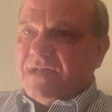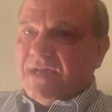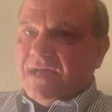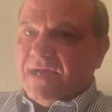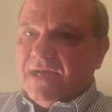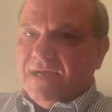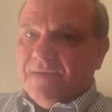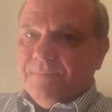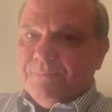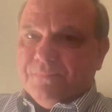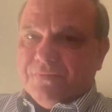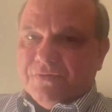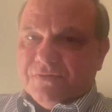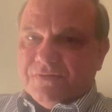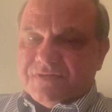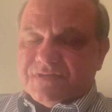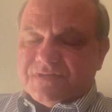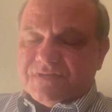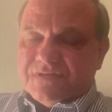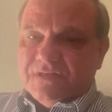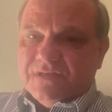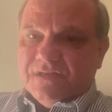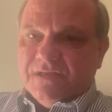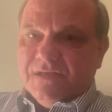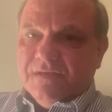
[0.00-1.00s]
I
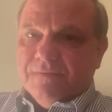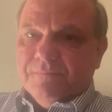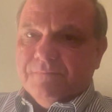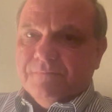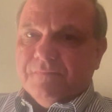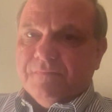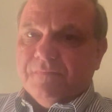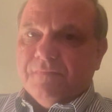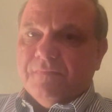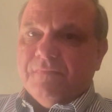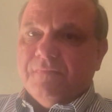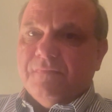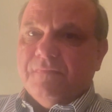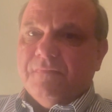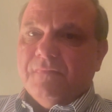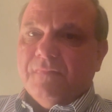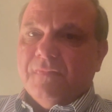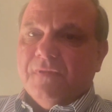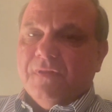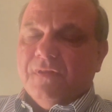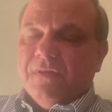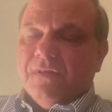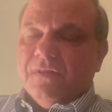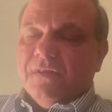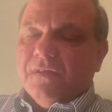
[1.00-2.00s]
personally,
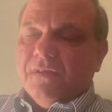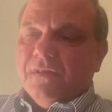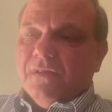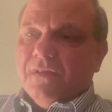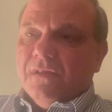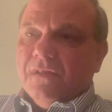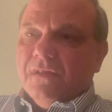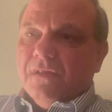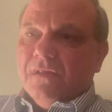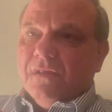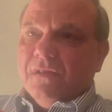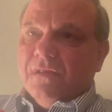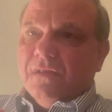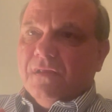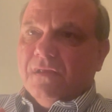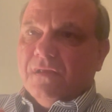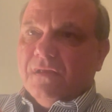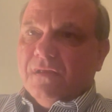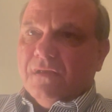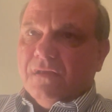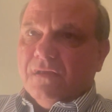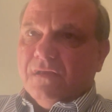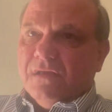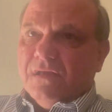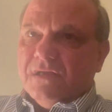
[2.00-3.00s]

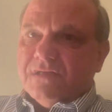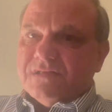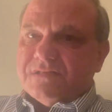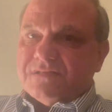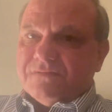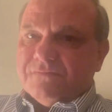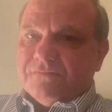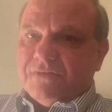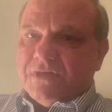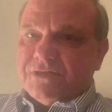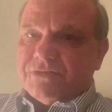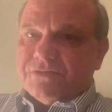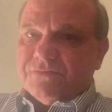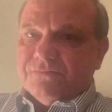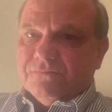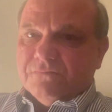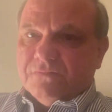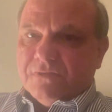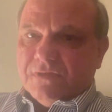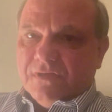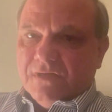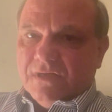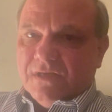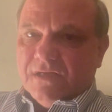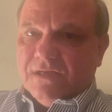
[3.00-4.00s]
as a Russian,
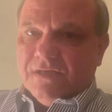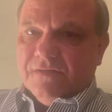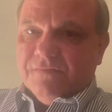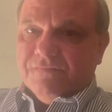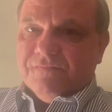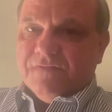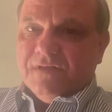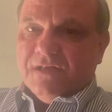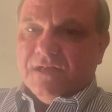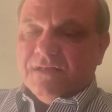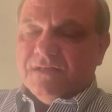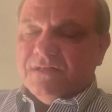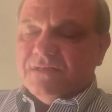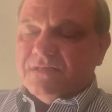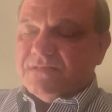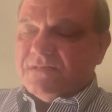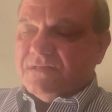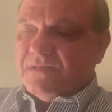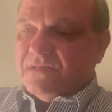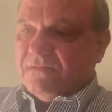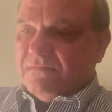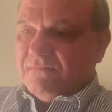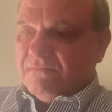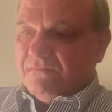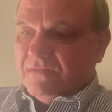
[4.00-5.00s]
would not have done this,
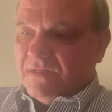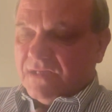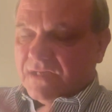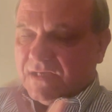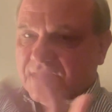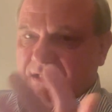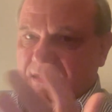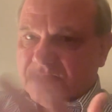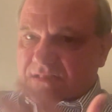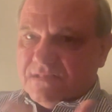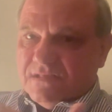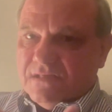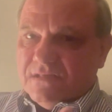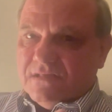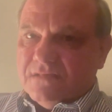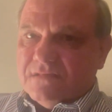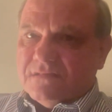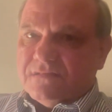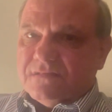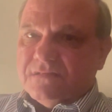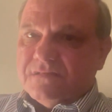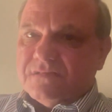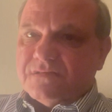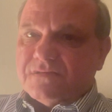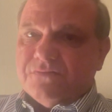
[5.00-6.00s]
and like I said,
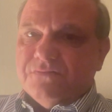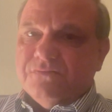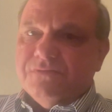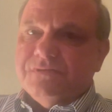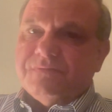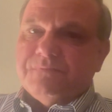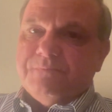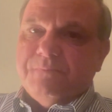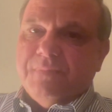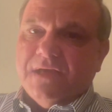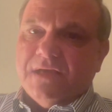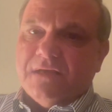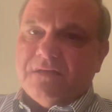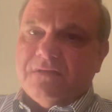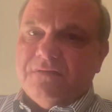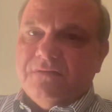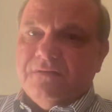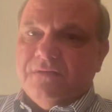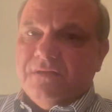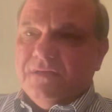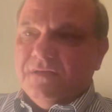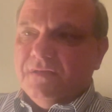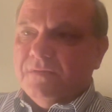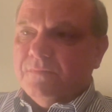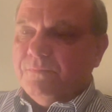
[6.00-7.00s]
this goes back to
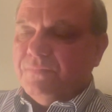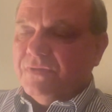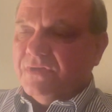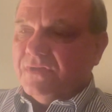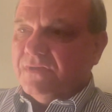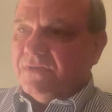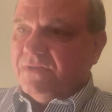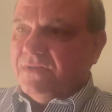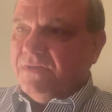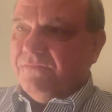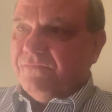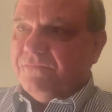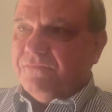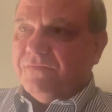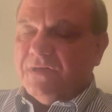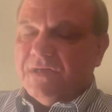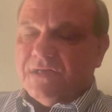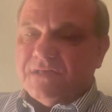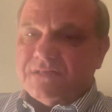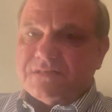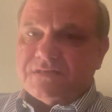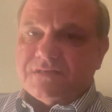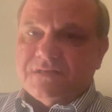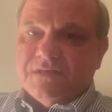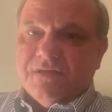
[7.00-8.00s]
the ability for
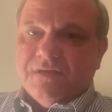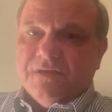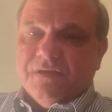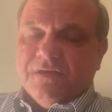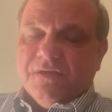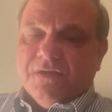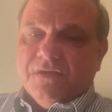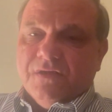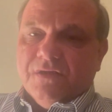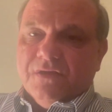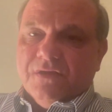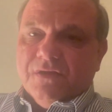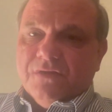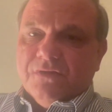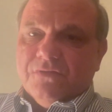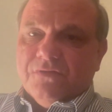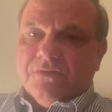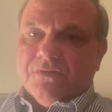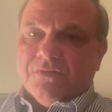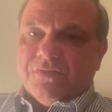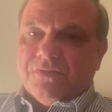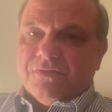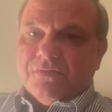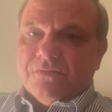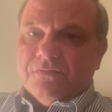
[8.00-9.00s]
us
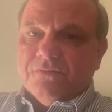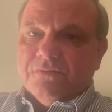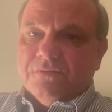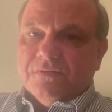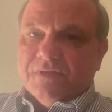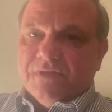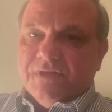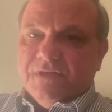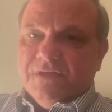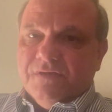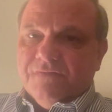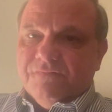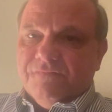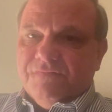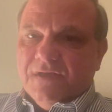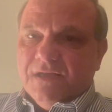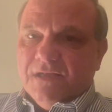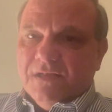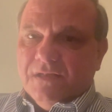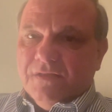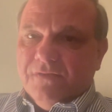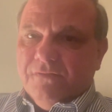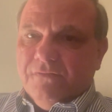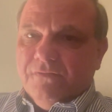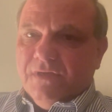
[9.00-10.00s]
to thoroughly
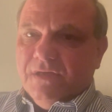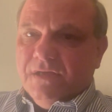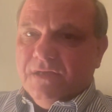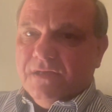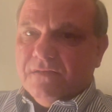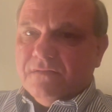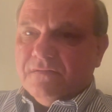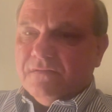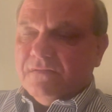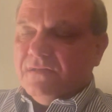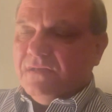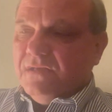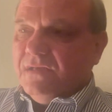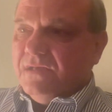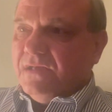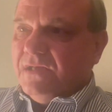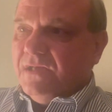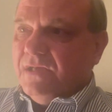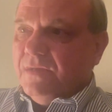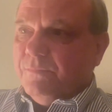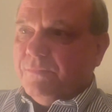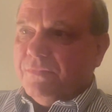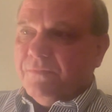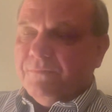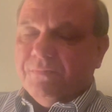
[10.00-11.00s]
evaluate the
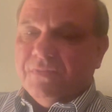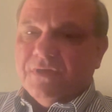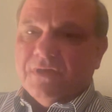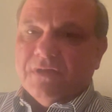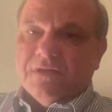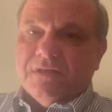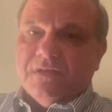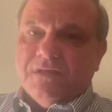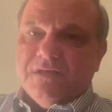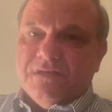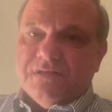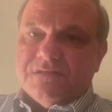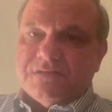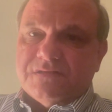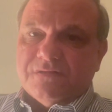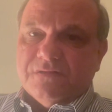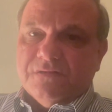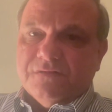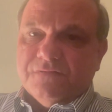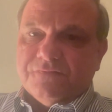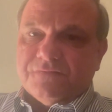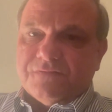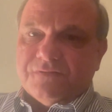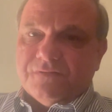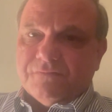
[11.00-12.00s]
capabilities
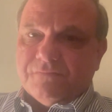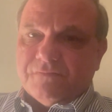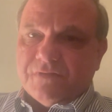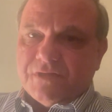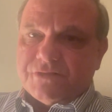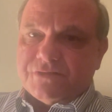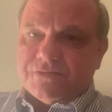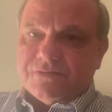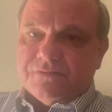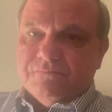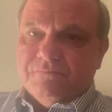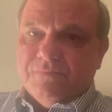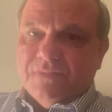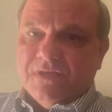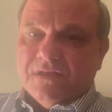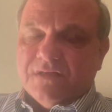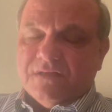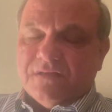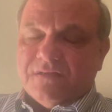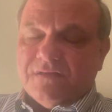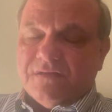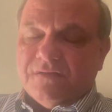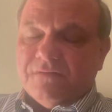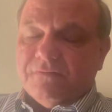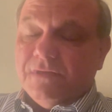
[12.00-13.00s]
of the Russian
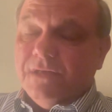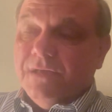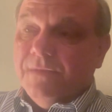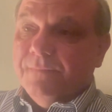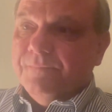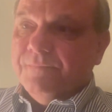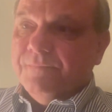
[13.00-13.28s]
military.